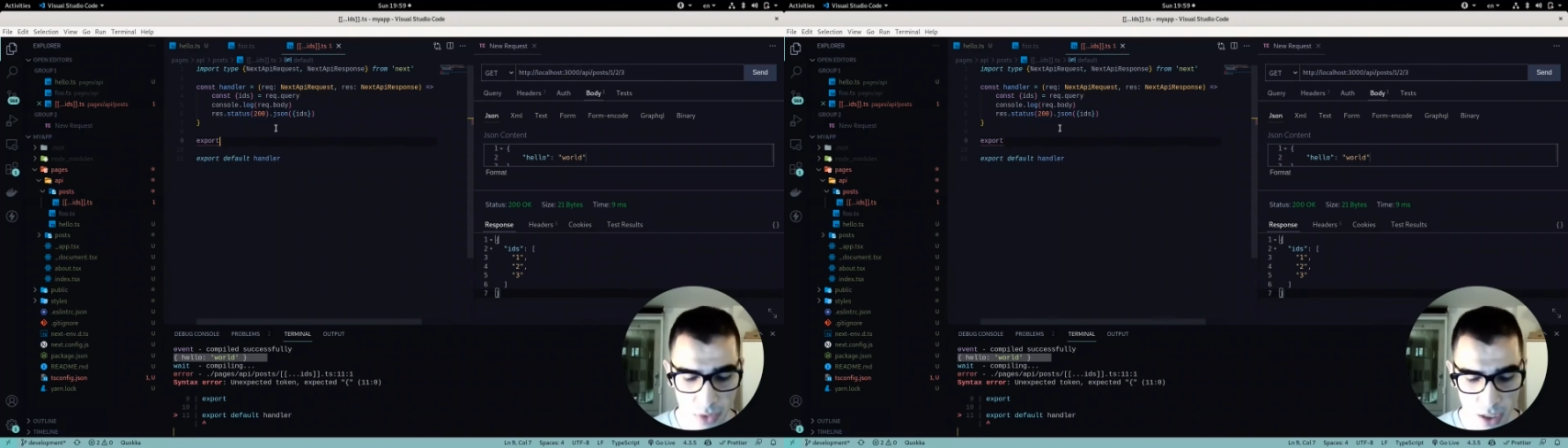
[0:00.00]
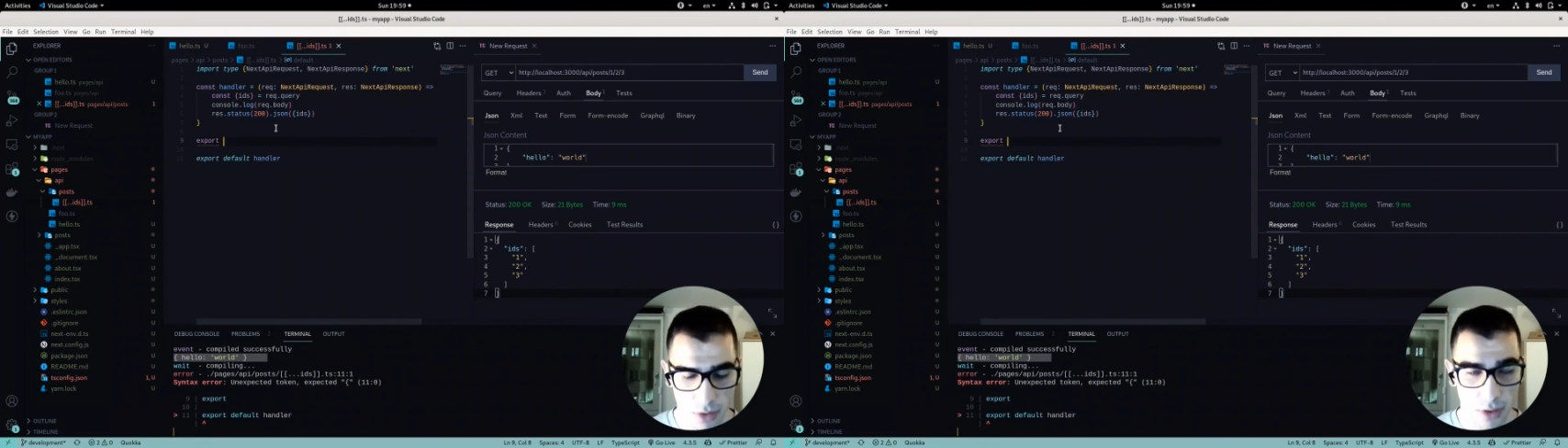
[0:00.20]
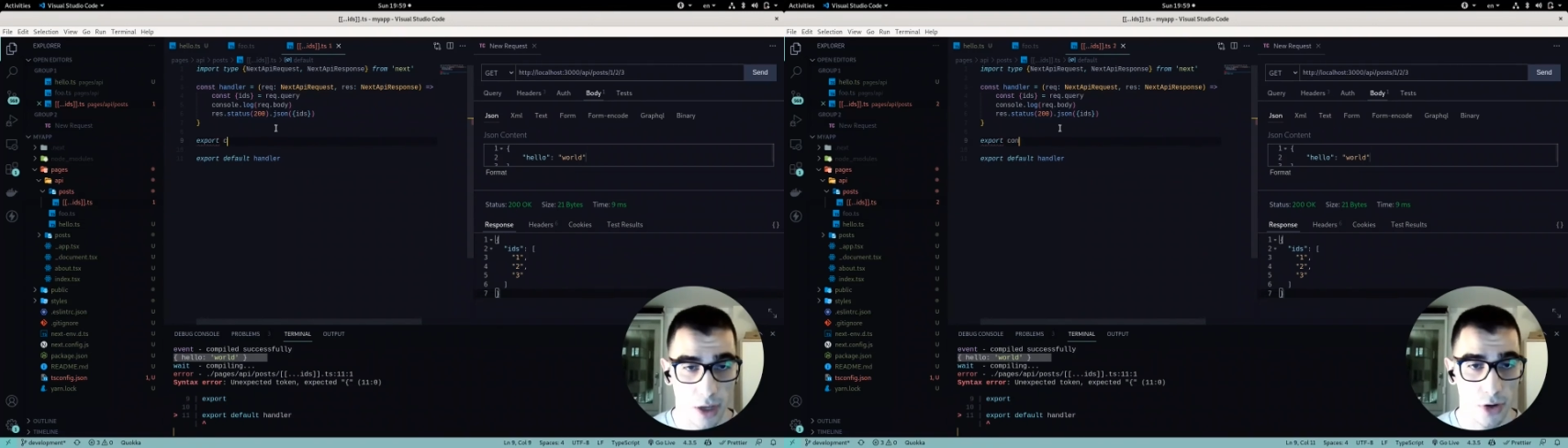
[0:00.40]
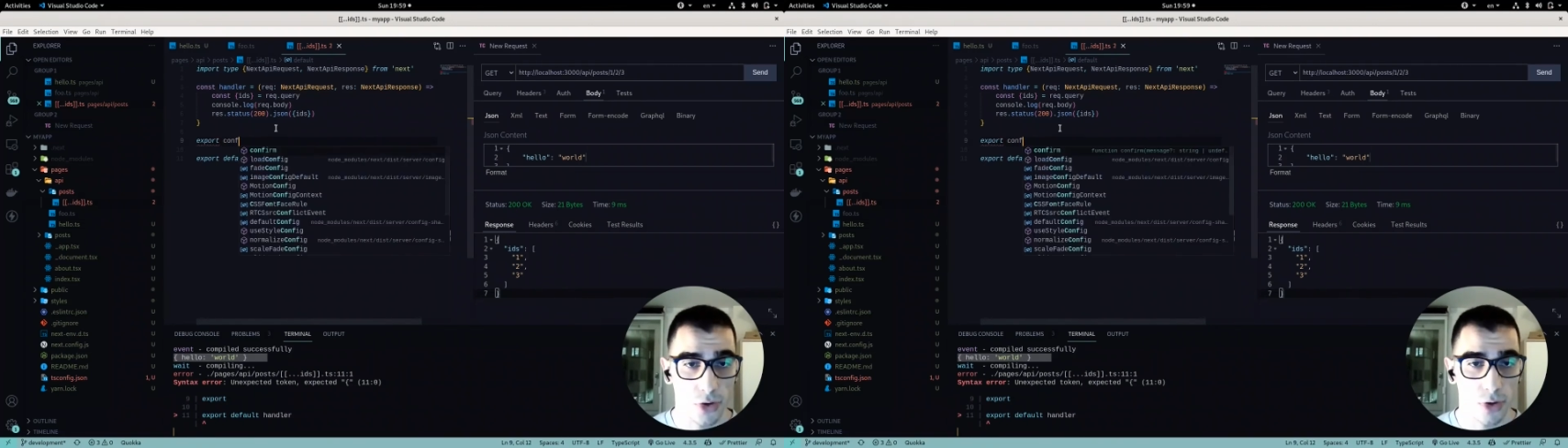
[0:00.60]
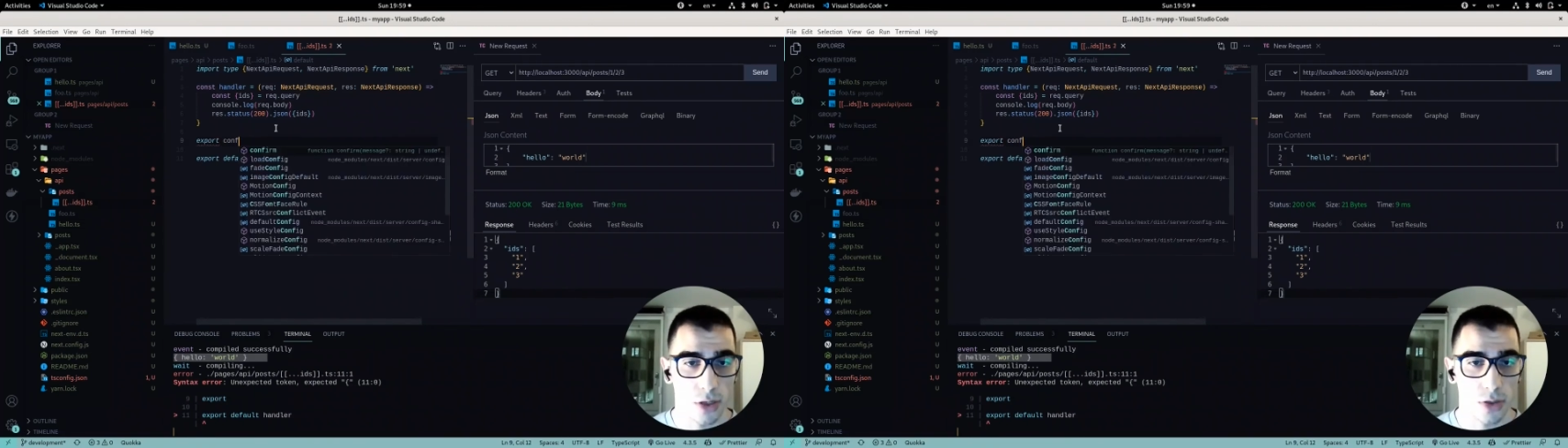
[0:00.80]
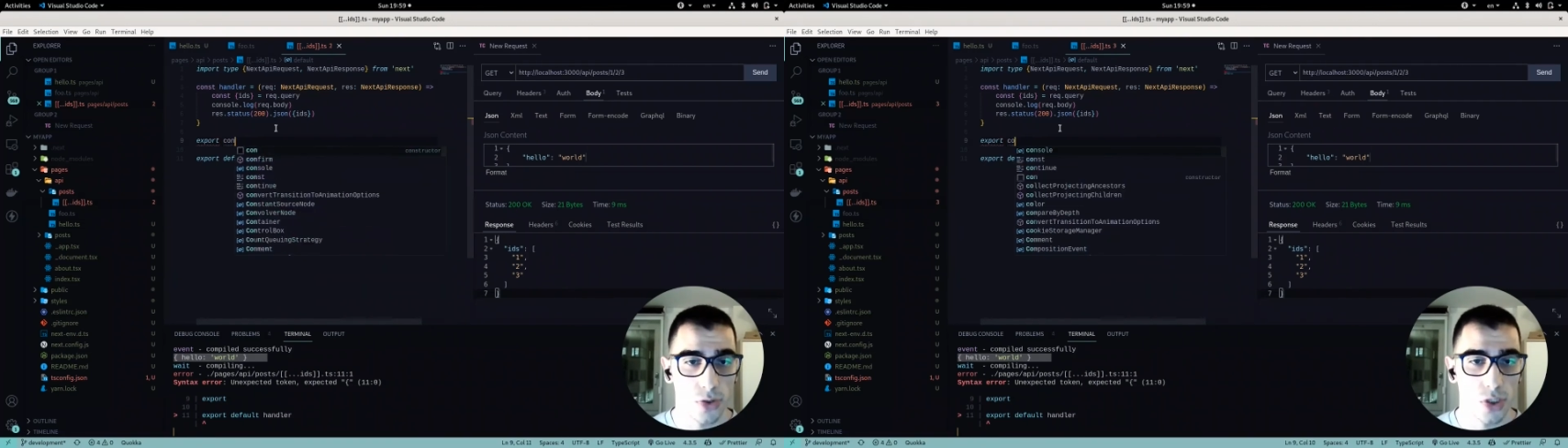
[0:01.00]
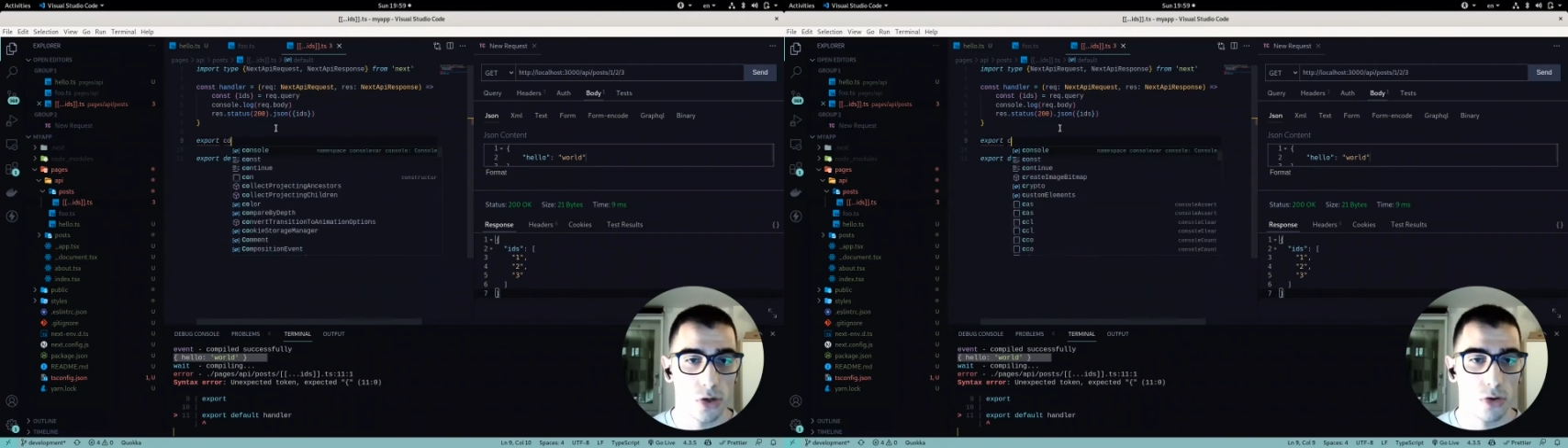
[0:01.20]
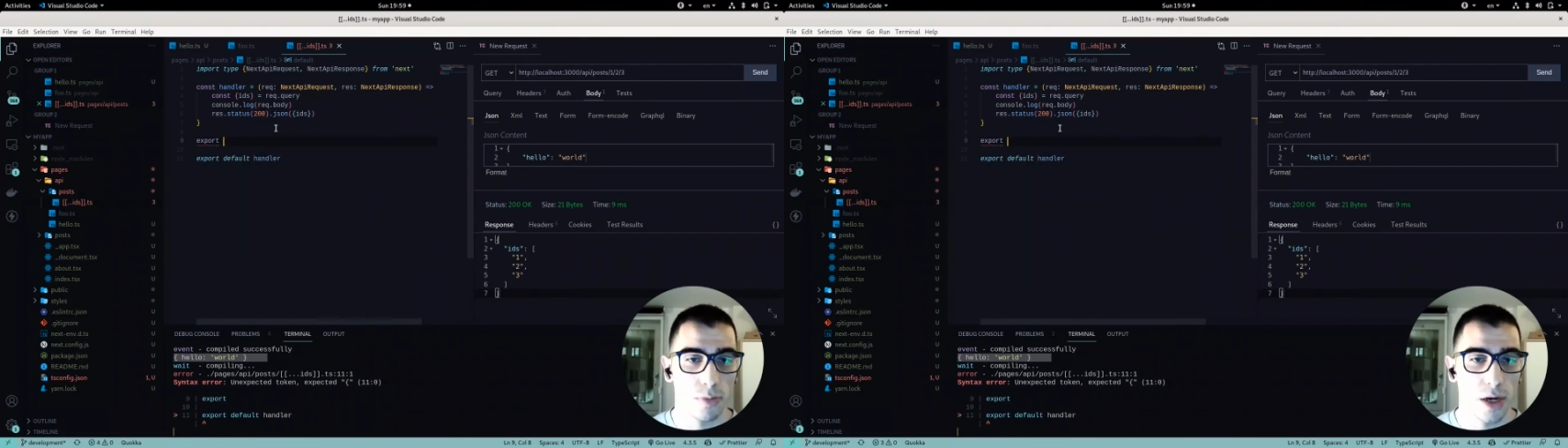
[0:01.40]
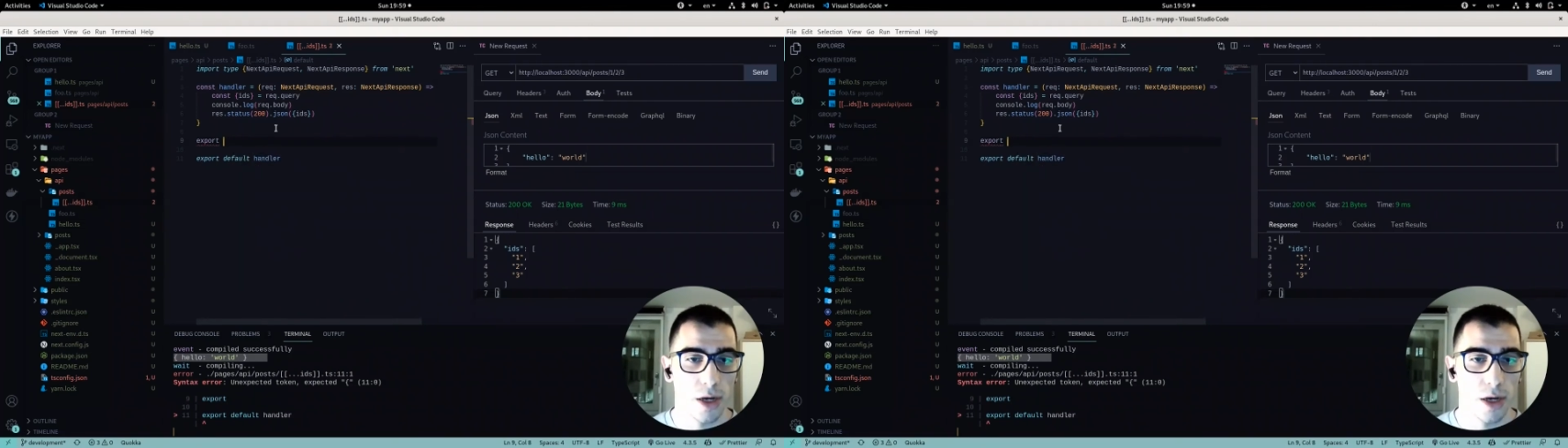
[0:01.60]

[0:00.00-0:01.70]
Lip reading: then you can do so by